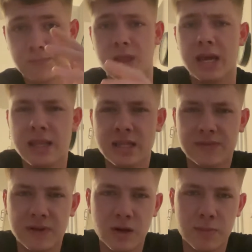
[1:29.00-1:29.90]
in this
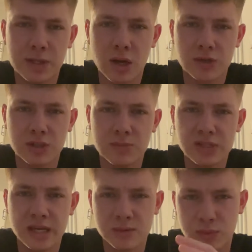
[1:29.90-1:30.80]
video we'll be going to the
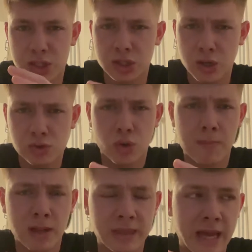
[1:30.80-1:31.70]
museums, we couldn't go to on
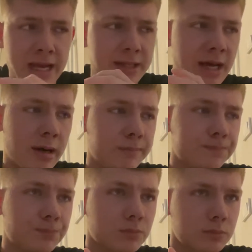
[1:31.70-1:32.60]
Monday. Now,
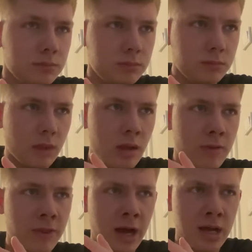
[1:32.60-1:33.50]

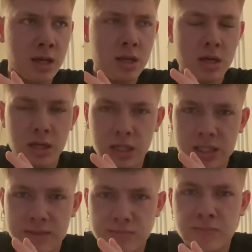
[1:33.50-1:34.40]
that
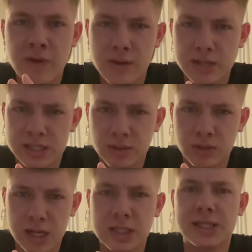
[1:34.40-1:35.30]
is very still
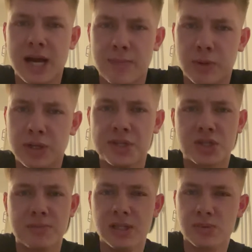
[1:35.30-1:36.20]
likely to happen. It just
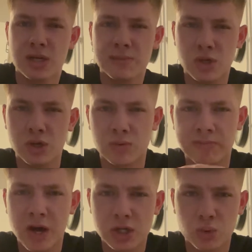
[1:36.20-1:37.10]
means we're going to be doing it in a
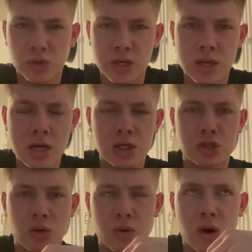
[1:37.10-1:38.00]
reverse order.
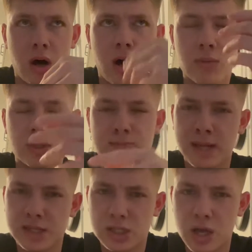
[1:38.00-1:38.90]
So I was
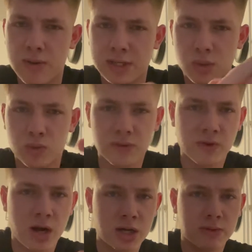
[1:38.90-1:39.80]
meant to go in the order of
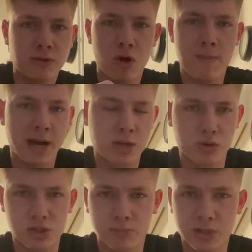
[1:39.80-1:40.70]
kind of go back
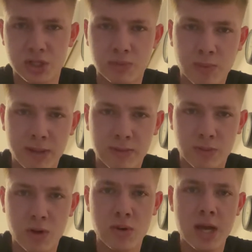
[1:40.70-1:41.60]
across the bridge we went
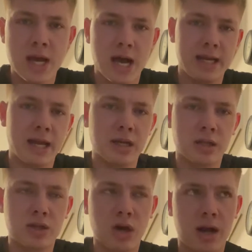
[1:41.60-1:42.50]
through and then
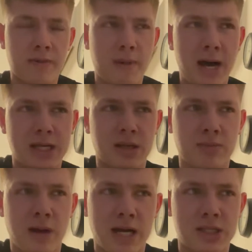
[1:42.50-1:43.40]
kind of pass up
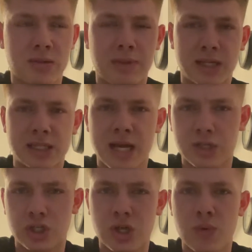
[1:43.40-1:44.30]
past the big
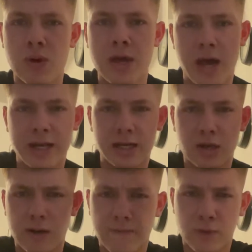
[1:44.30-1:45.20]
statue and then
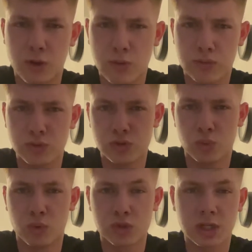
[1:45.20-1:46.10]
kind of follow through
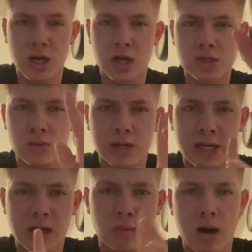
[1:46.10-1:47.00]
towards the castle and then
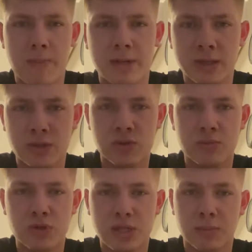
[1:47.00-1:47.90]
go up and then do the
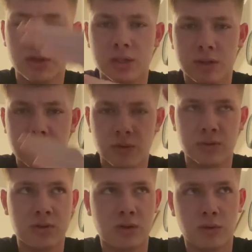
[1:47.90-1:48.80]
museum
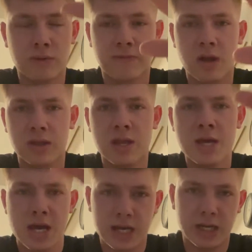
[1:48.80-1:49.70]
on the front
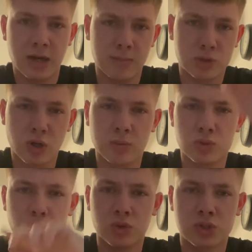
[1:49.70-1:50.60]
and then up top
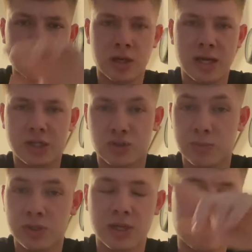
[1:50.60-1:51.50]
towards the history
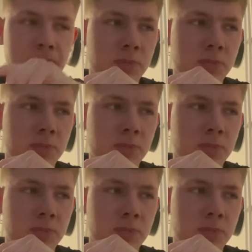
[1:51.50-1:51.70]
museum.